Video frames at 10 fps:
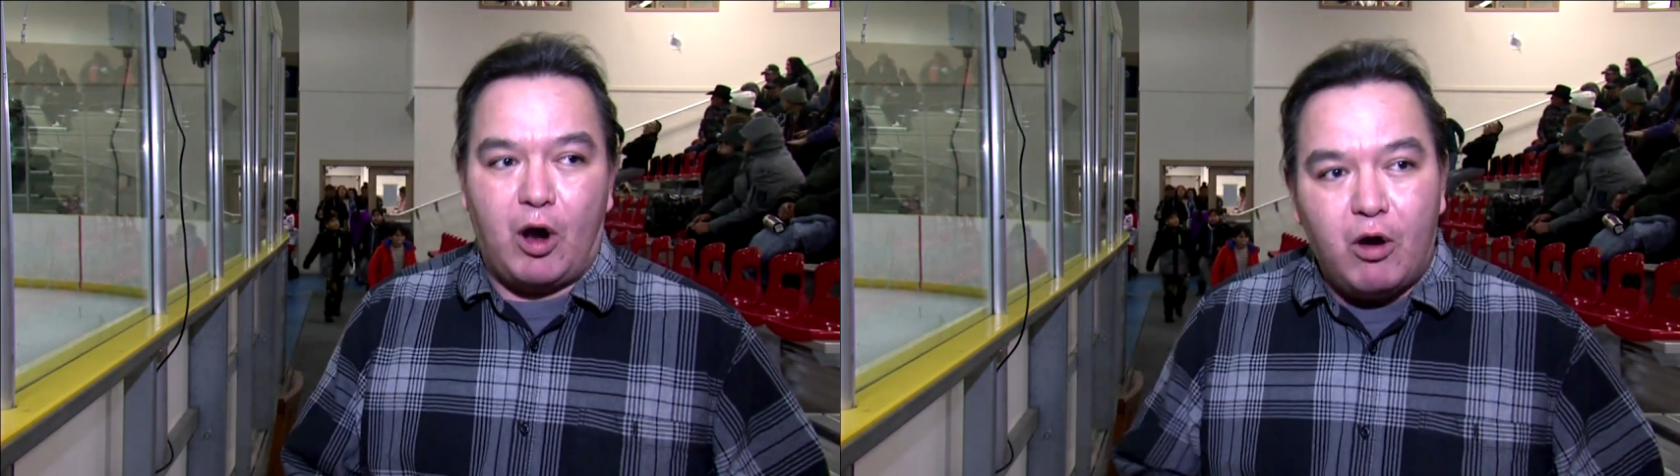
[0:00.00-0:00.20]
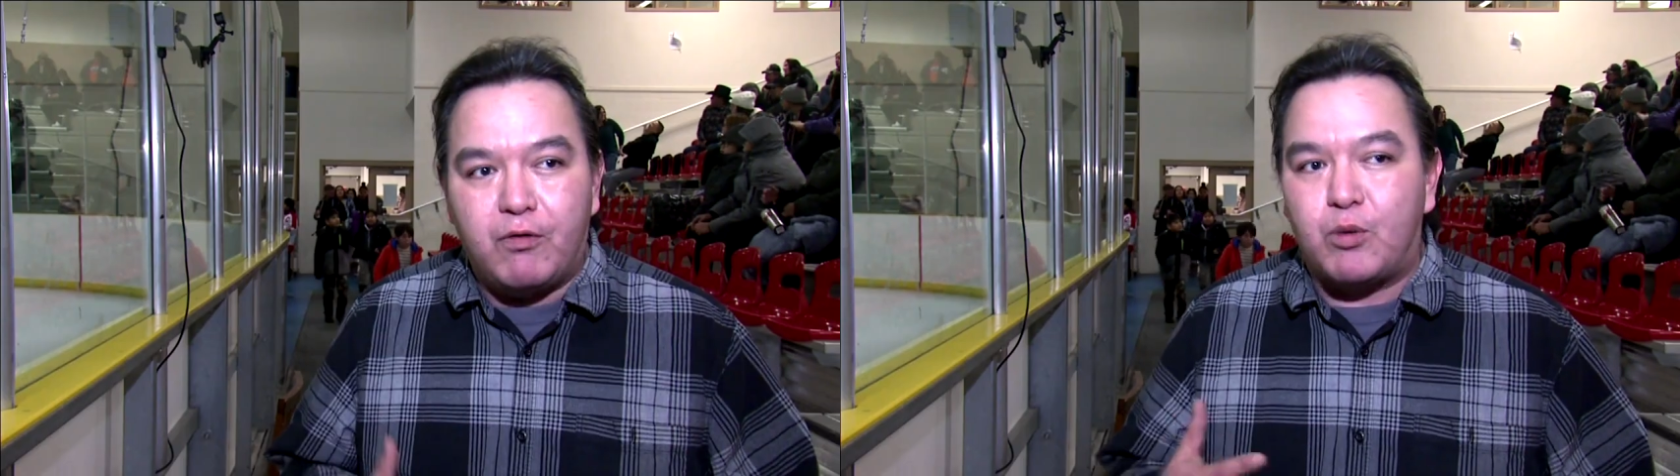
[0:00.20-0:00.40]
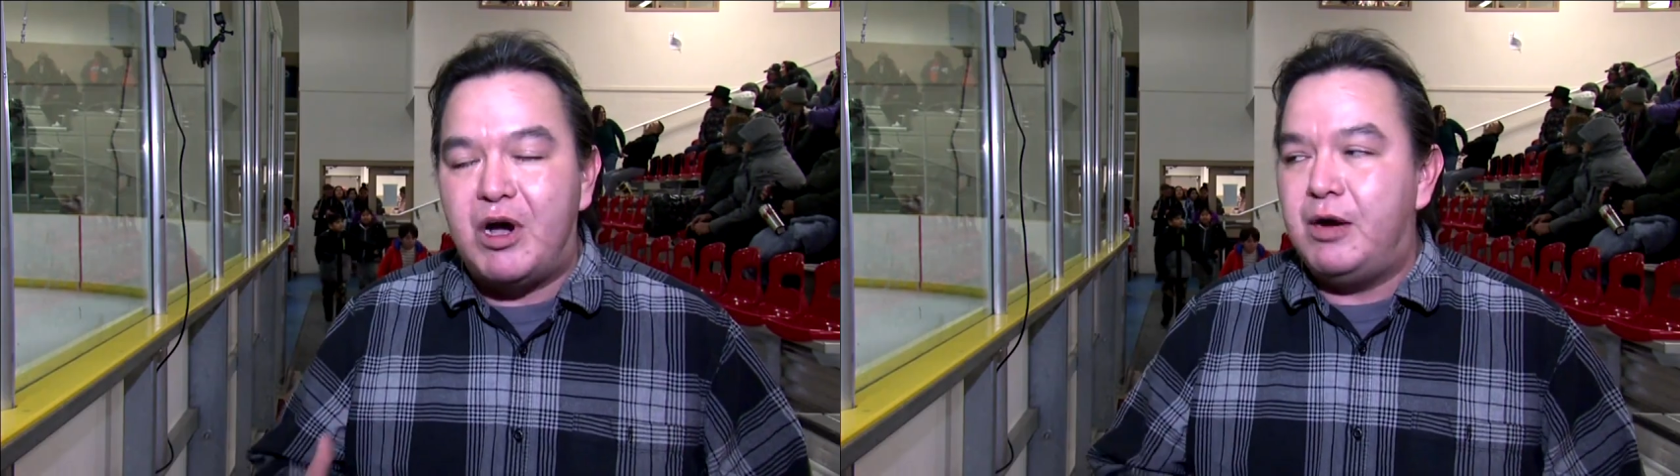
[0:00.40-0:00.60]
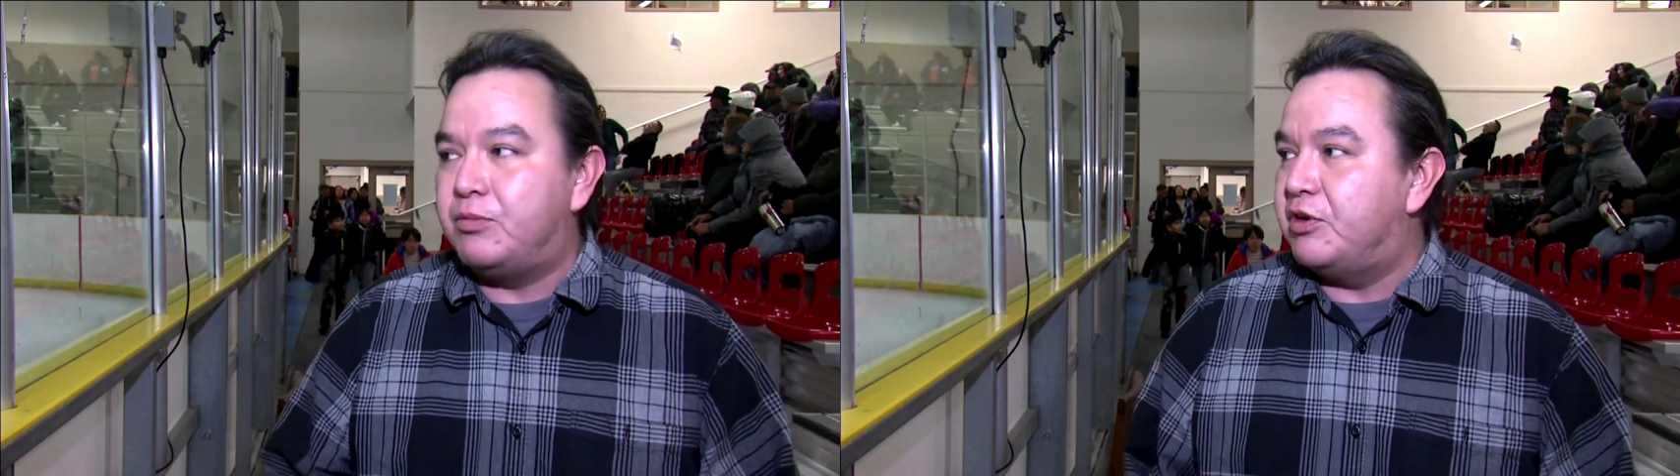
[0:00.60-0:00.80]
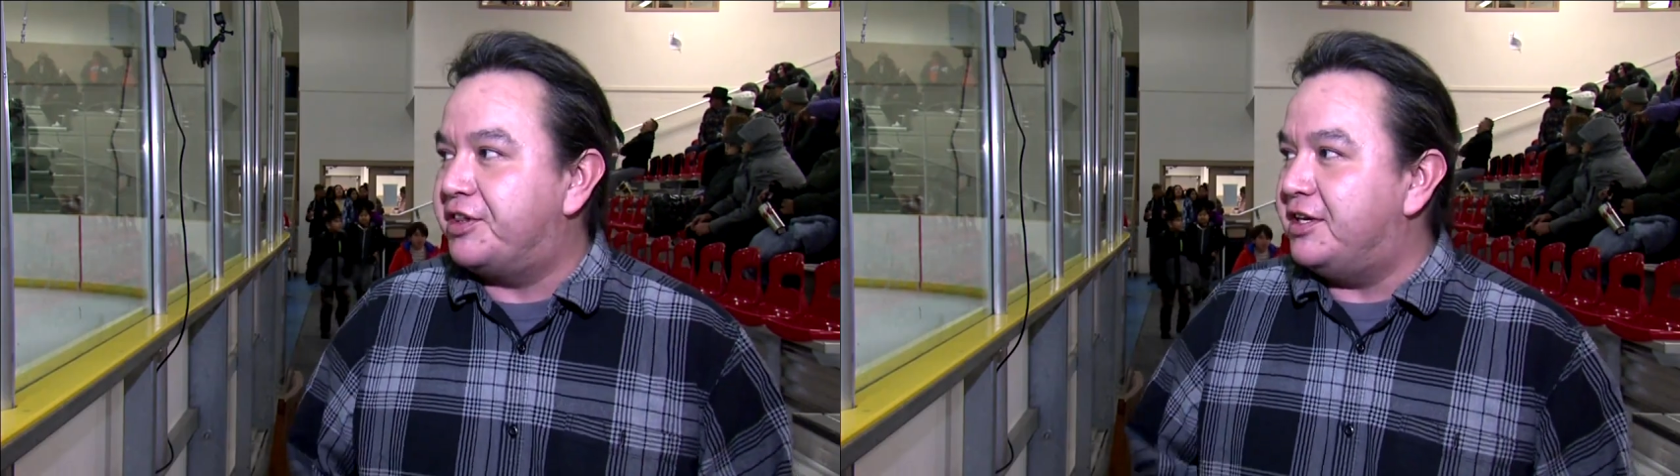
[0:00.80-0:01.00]

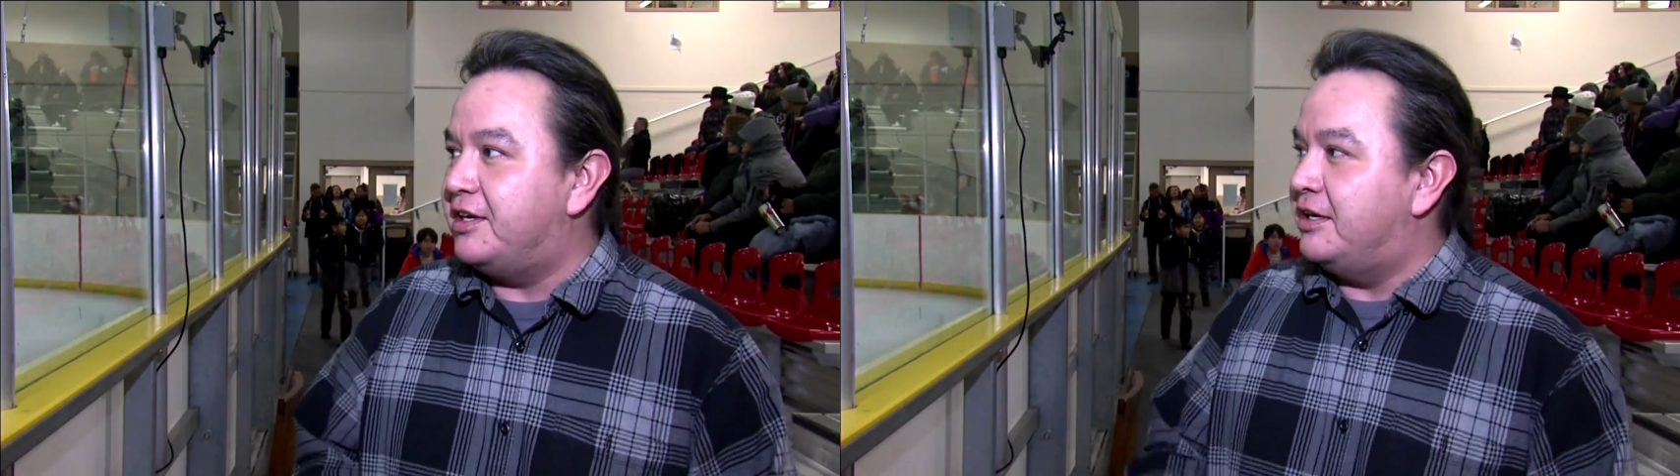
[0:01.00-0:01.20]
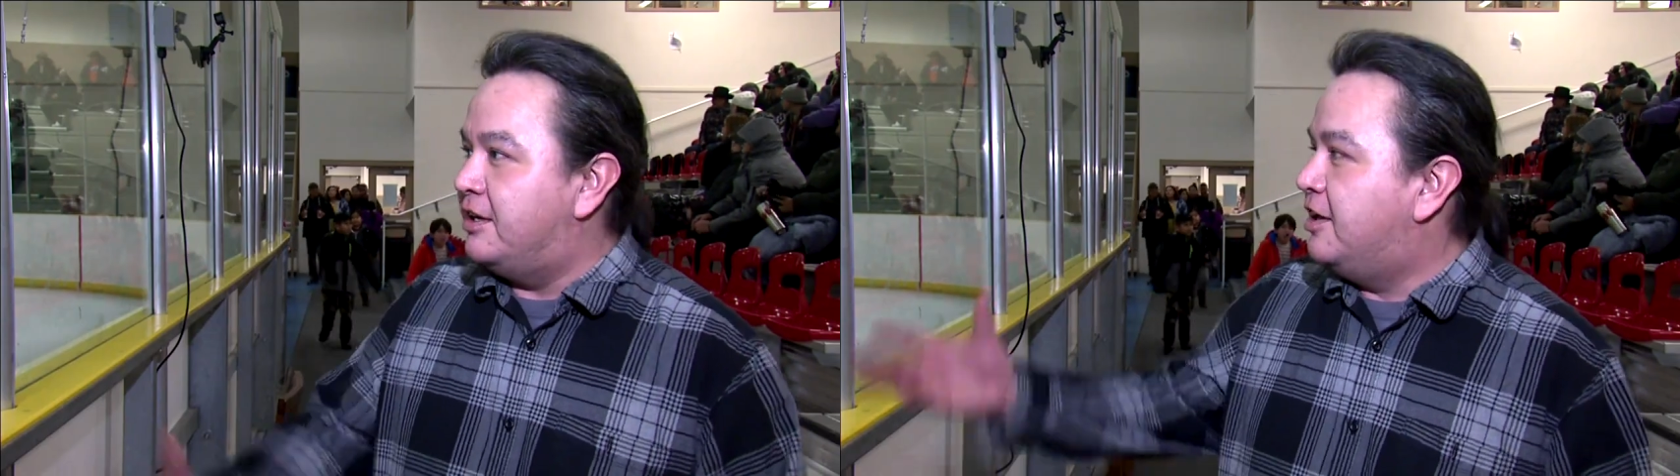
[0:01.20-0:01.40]
overwhelmed with the